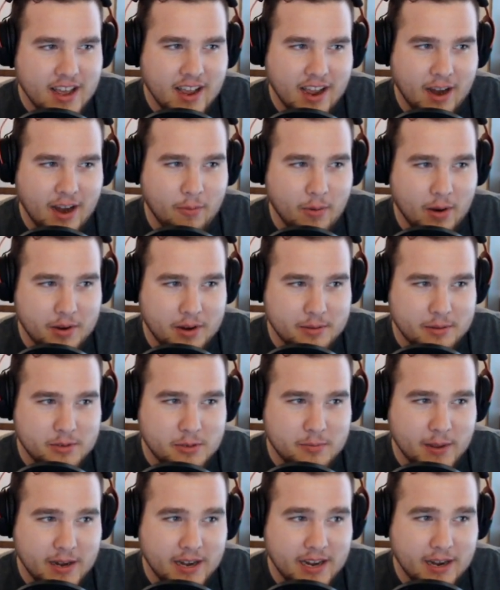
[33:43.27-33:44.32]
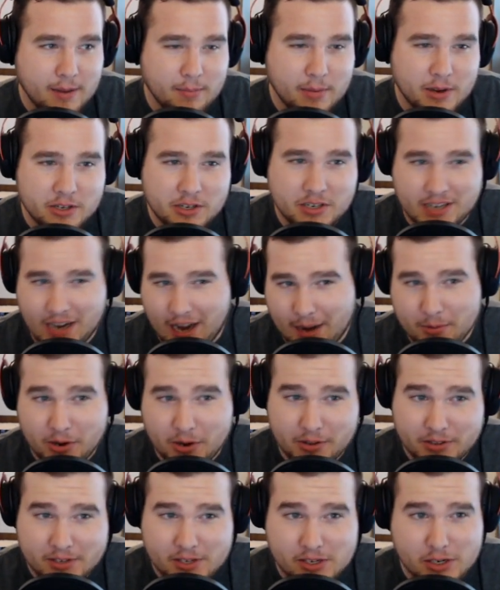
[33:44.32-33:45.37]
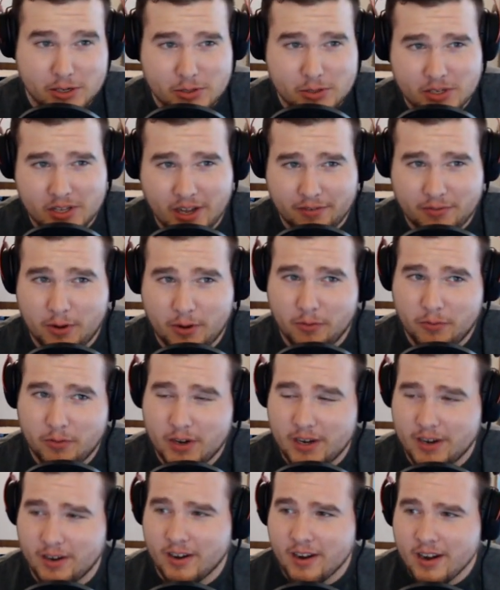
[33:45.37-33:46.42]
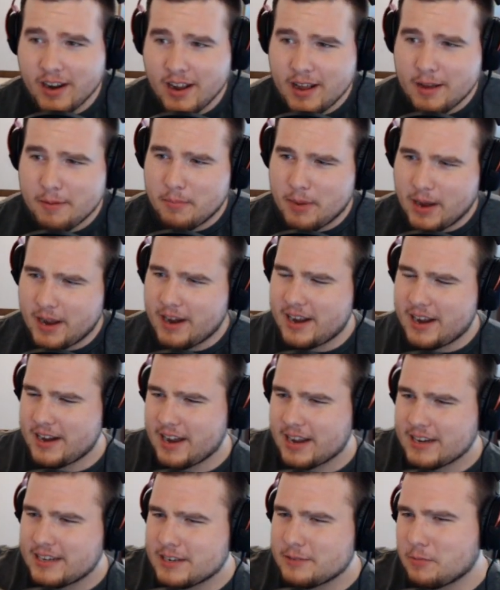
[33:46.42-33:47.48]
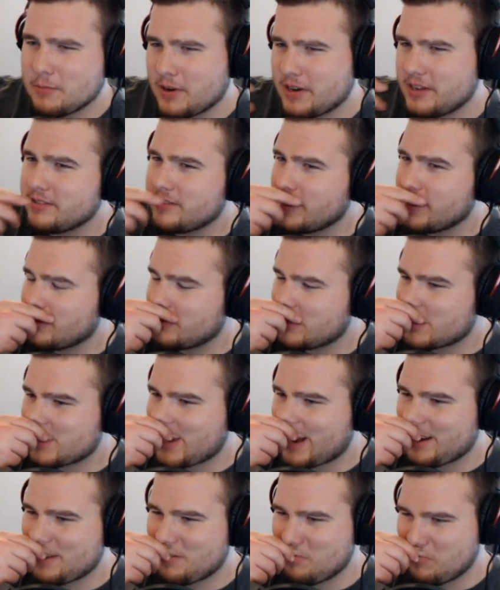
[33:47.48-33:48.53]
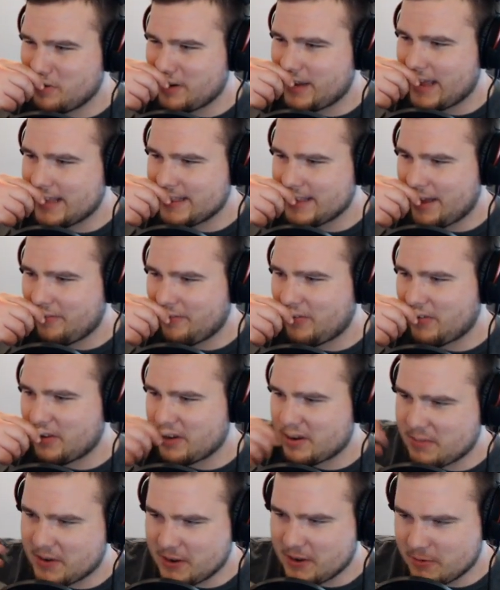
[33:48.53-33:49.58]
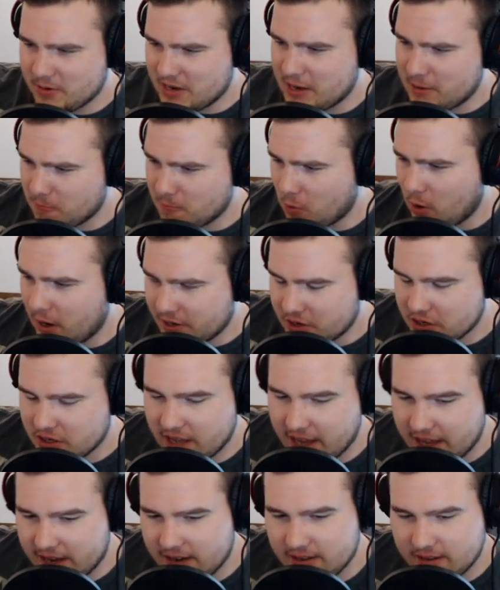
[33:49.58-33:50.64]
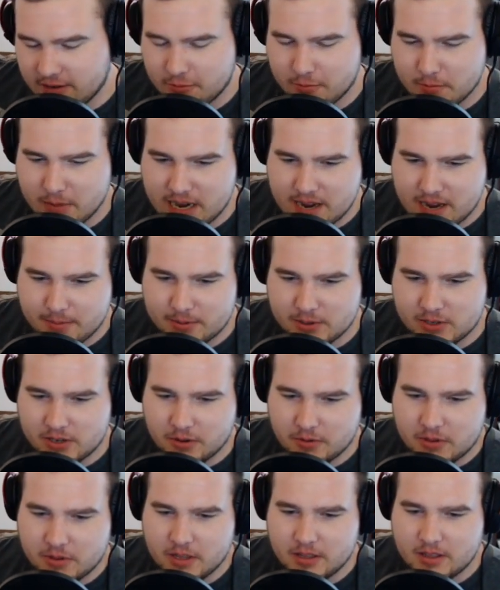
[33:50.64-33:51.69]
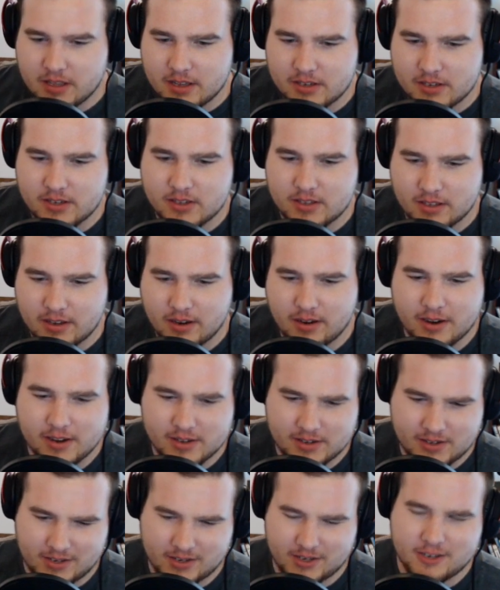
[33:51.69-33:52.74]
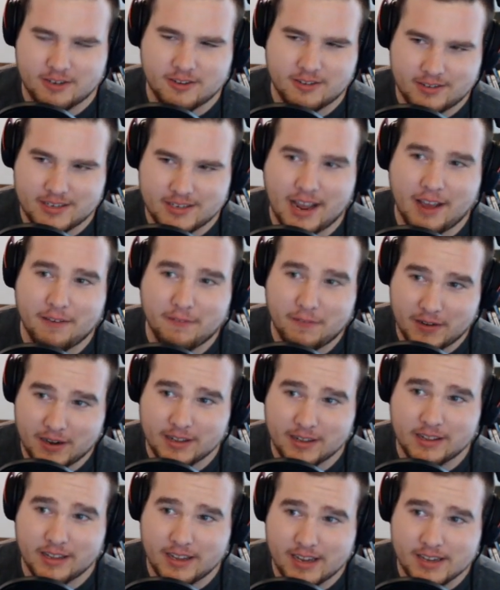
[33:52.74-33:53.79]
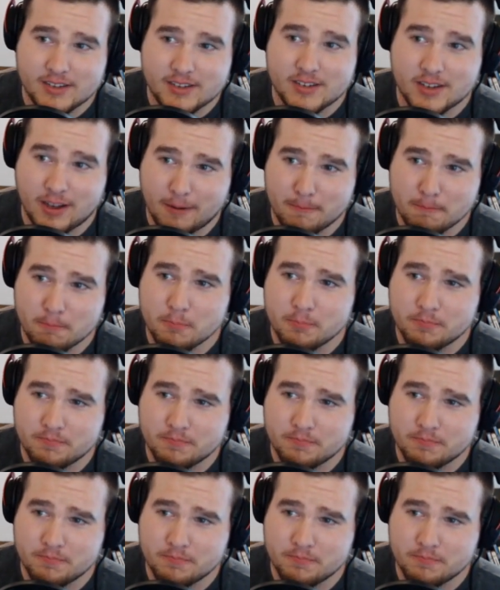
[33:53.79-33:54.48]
I wound up spending a bunch of time on all this new stuff. Go figure. But I did want to, just kind of communicate that for anybody who didn't watch that little mini episode, that there is definitely some